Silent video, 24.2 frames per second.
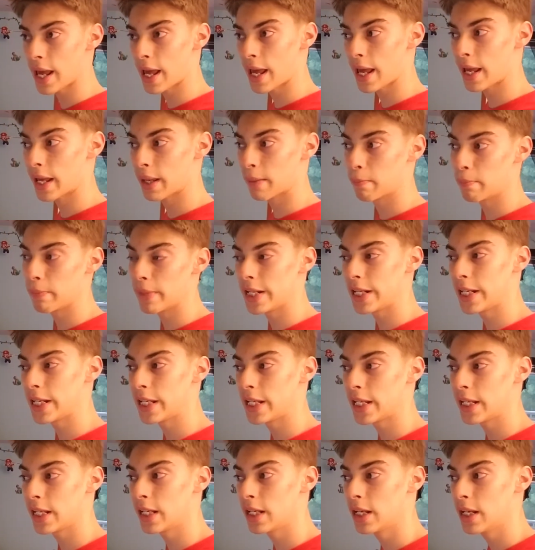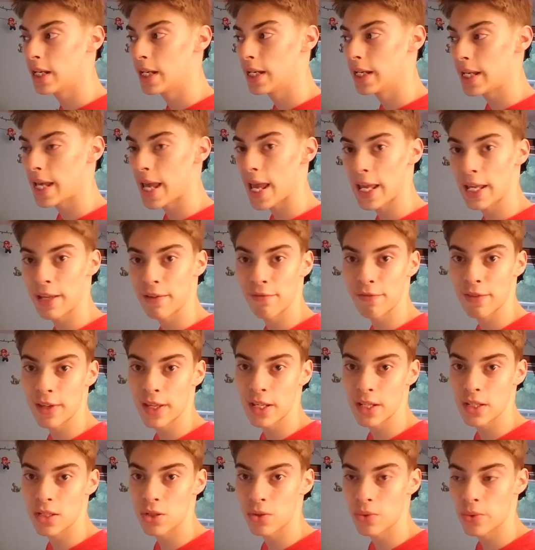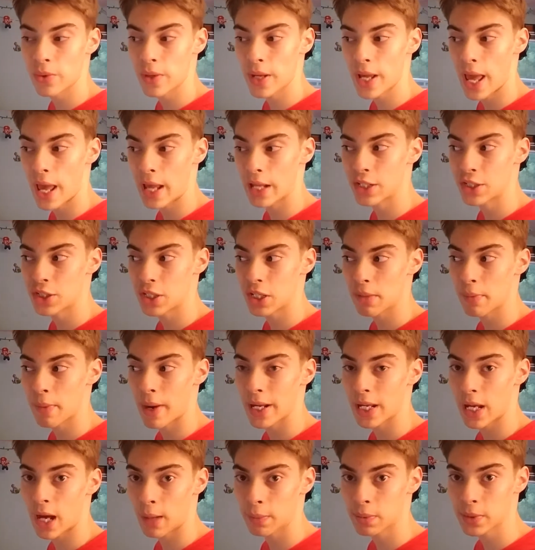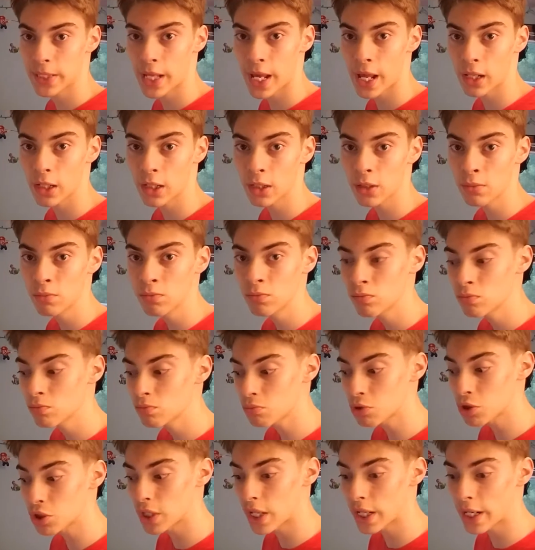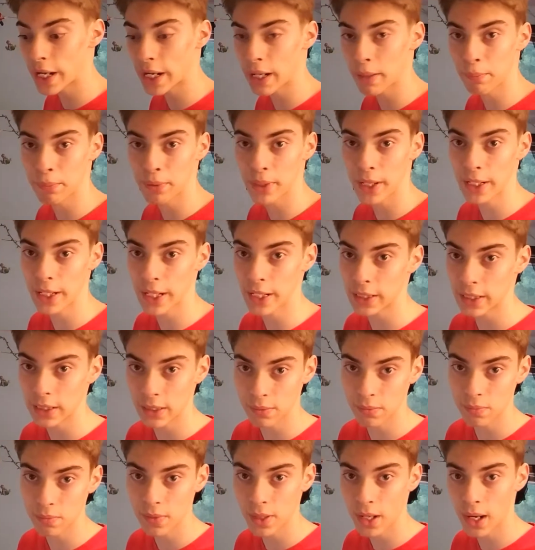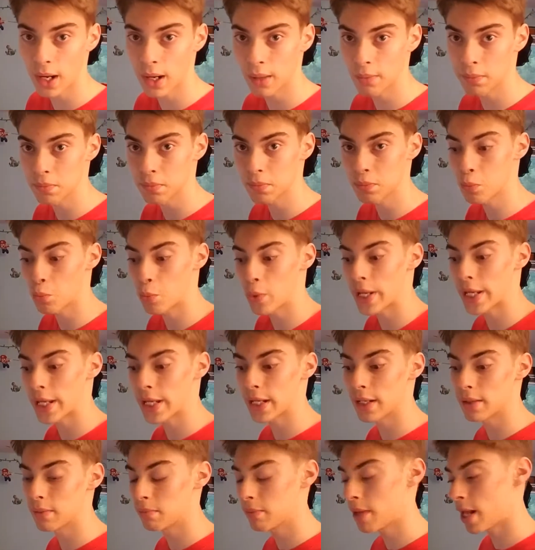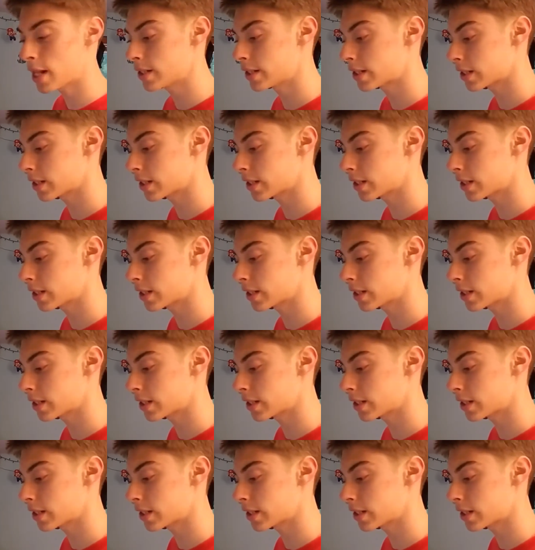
a mini AV to HDMI upscaler, so then I can play like the um, Wii and